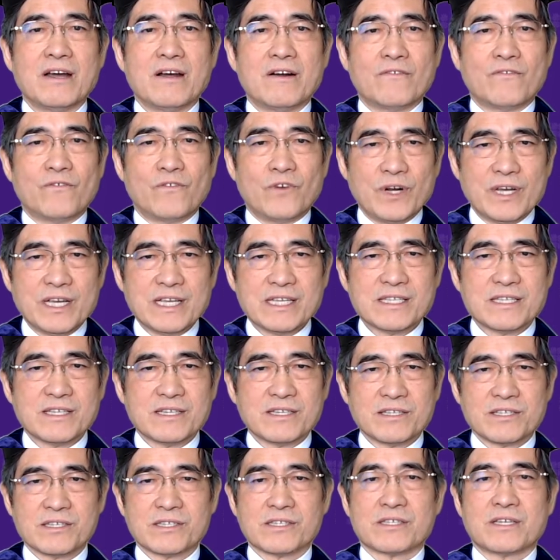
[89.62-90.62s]

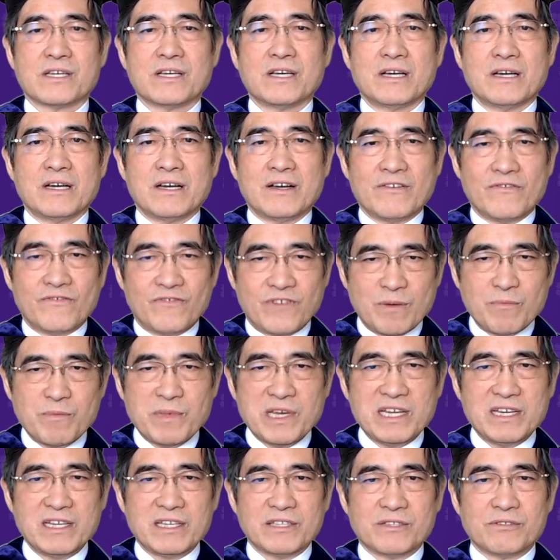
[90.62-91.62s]
phrases
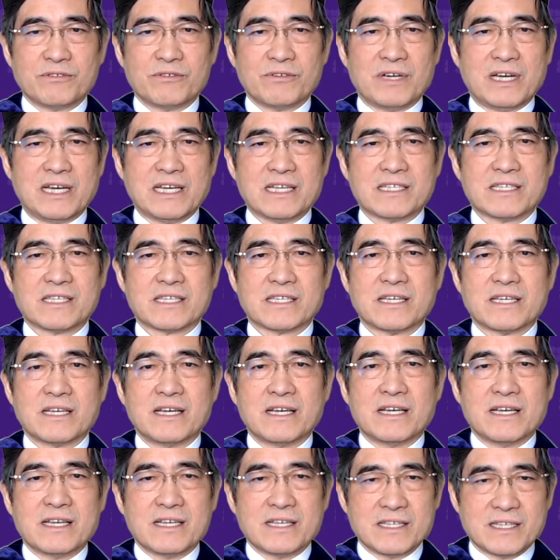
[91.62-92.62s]
familiar to us
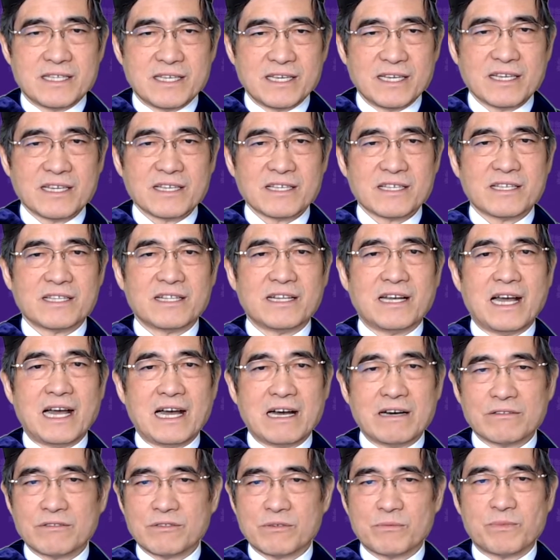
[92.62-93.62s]
since the
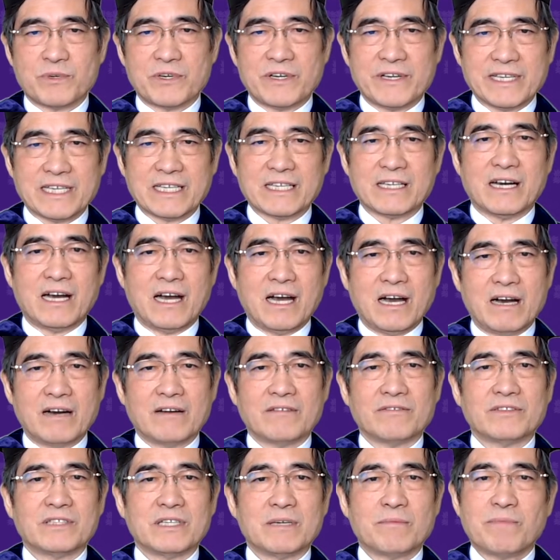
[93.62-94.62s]
outbreak
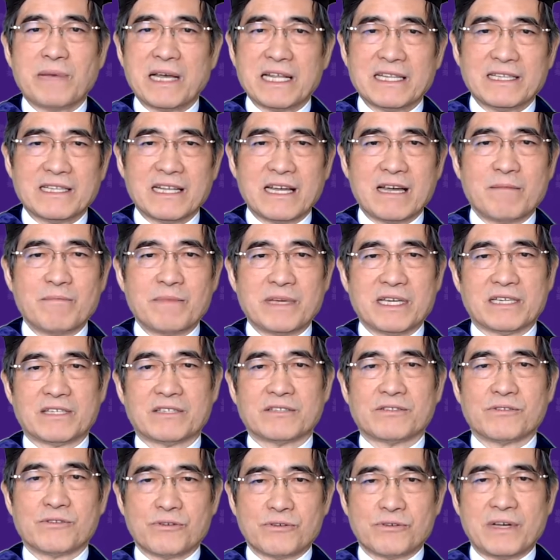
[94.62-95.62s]
of the
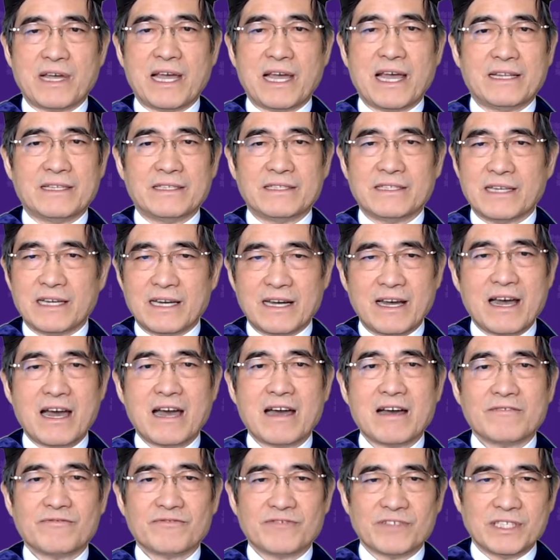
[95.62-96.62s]
pandemic
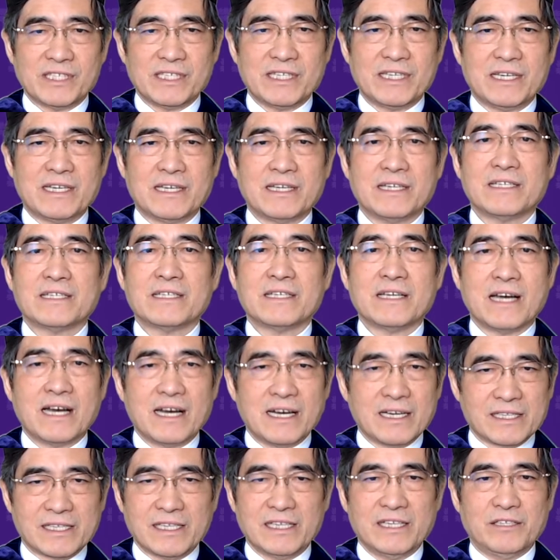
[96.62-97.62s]
2.5 years
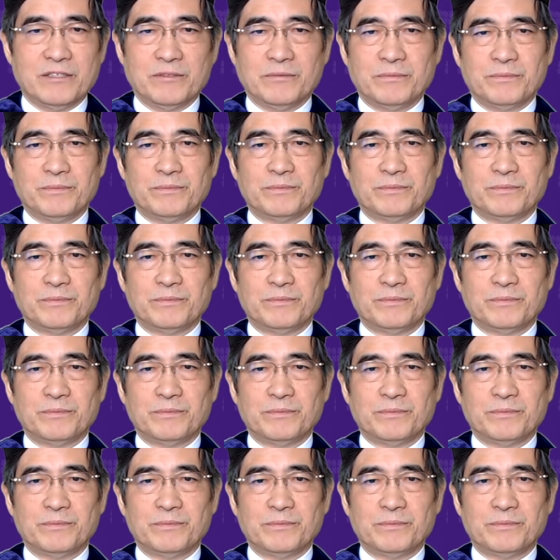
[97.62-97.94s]
ago.